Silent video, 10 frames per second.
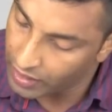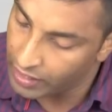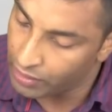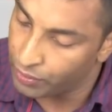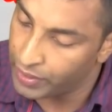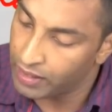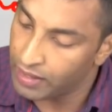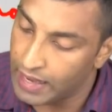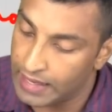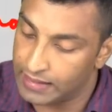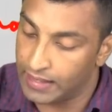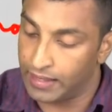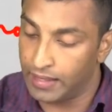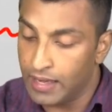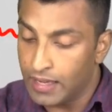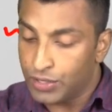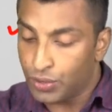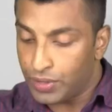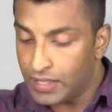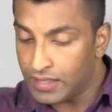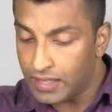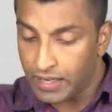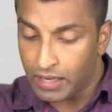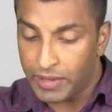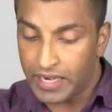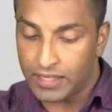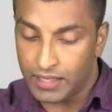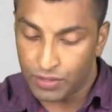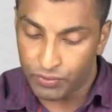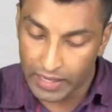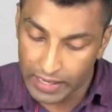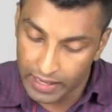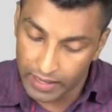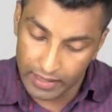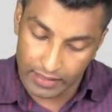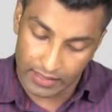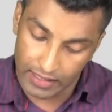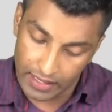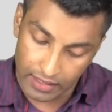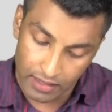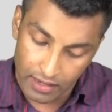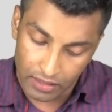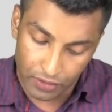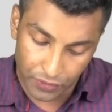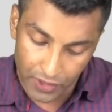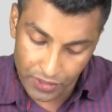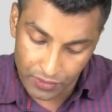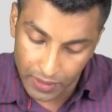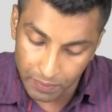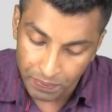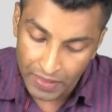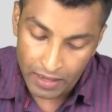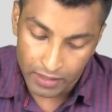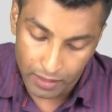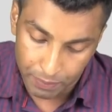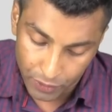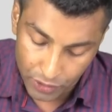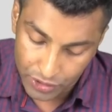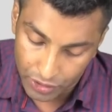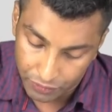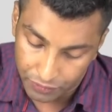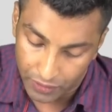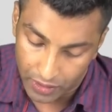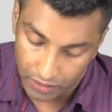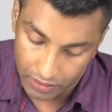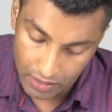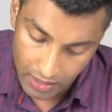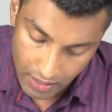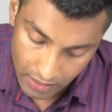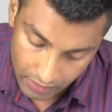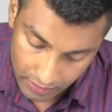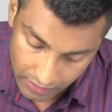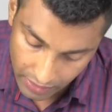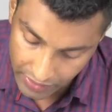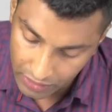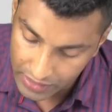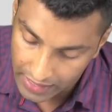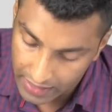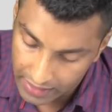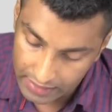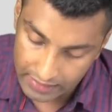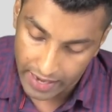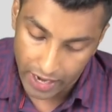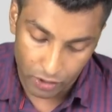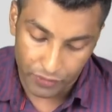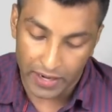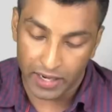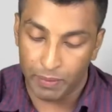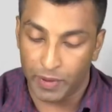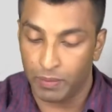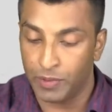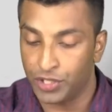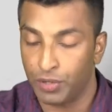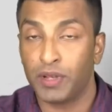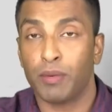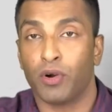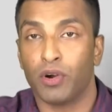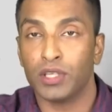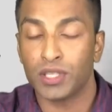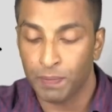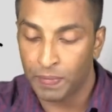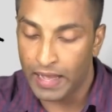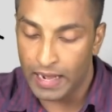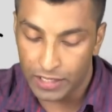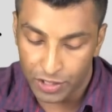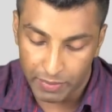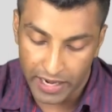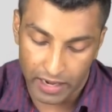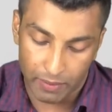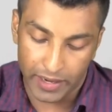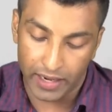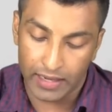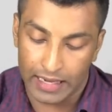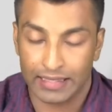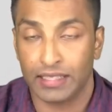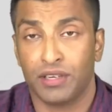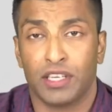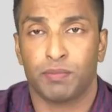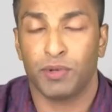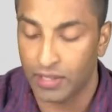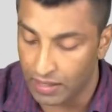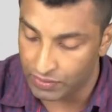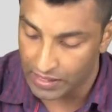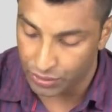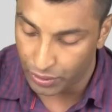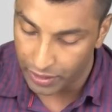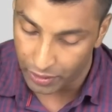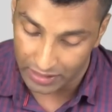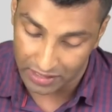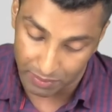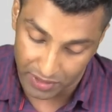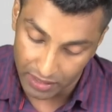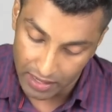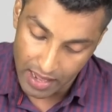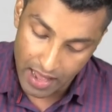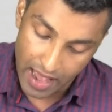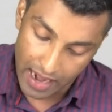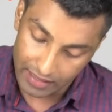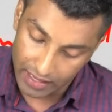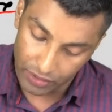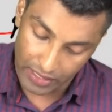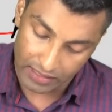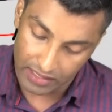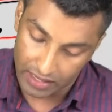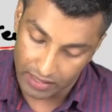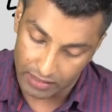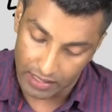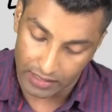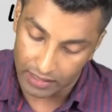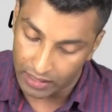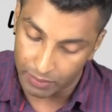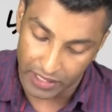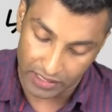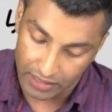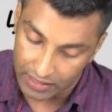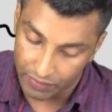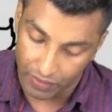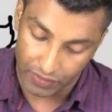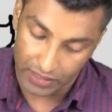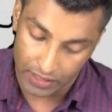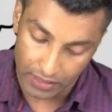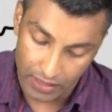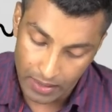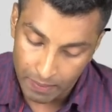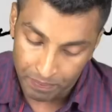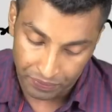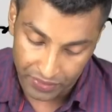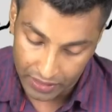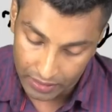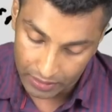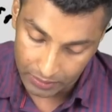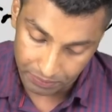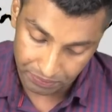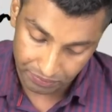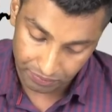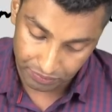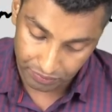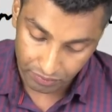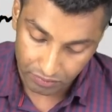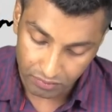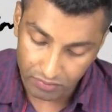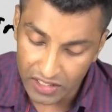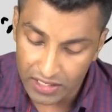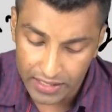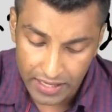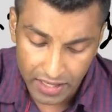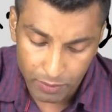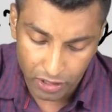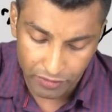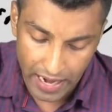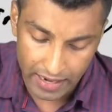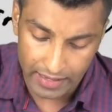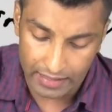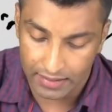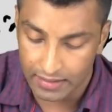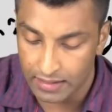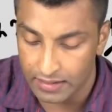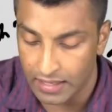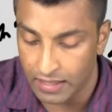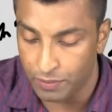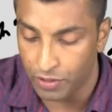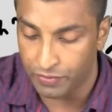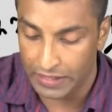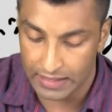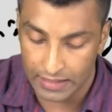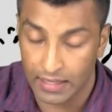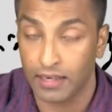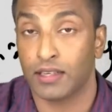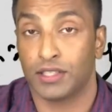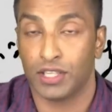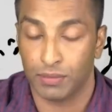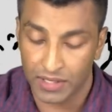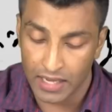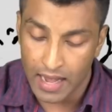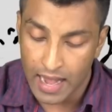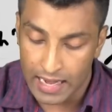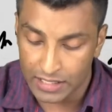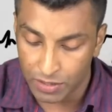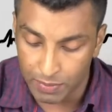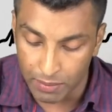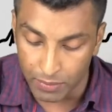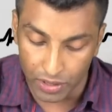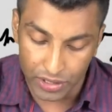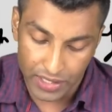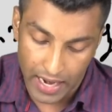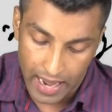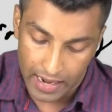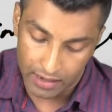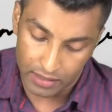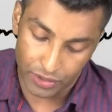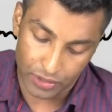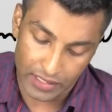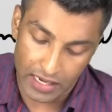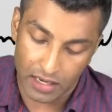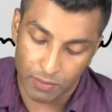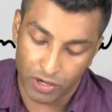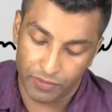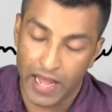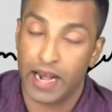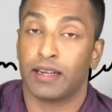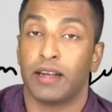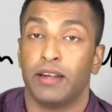including ICT. So these are the recommendations. Quickly, let's see that. The first one, the post of this revenue secretary as the head of IT department should be abolished, and it should be headed by a taxation expert. That was actually not accepted. And then you can see here the other recommendations that we have discussed. The Central Board of Direct Taxes and the Central Board of Excise and Customs has to be merged, and Central Board of Direct